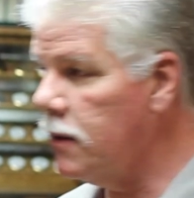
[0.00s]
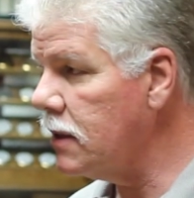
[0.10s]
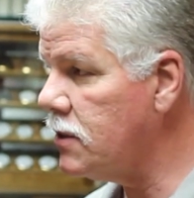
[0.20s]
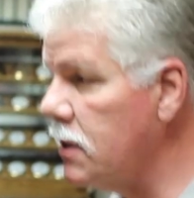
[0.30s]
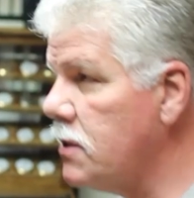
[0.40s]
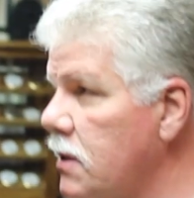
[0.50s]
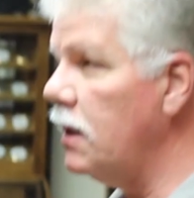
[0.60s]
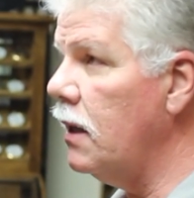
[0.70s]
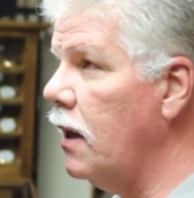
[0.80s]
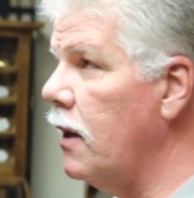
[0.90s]
This is
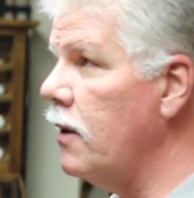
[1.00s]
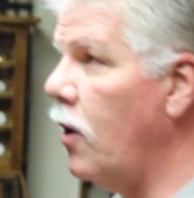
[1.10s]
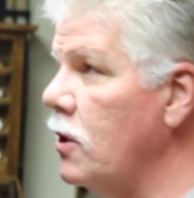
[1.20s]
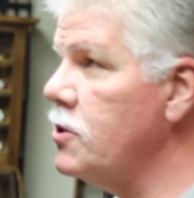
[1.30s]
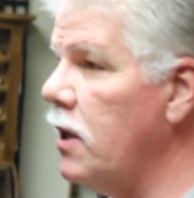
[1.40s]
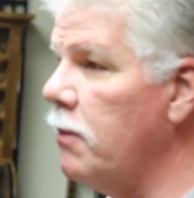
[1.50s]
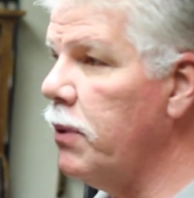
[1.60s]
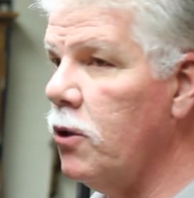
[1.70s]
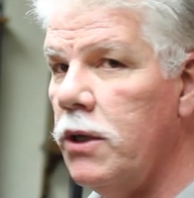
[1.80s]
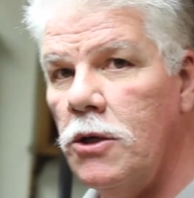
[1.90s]
the
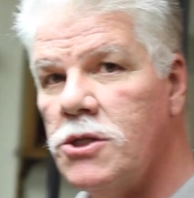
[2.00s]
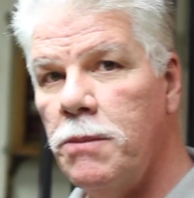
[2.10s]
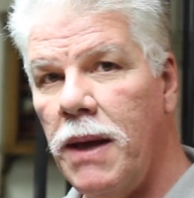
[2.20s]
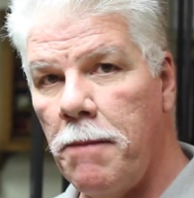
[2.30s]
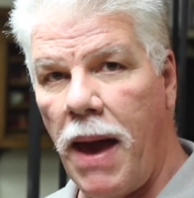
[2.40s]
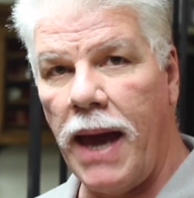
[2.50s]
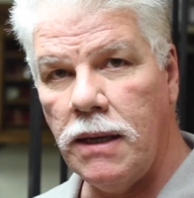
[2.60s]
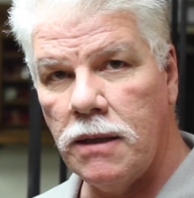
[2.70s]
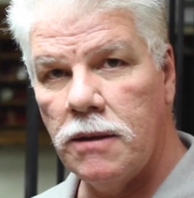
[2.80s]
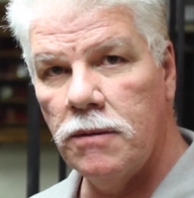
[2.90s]
RGM building. Used to be a bank.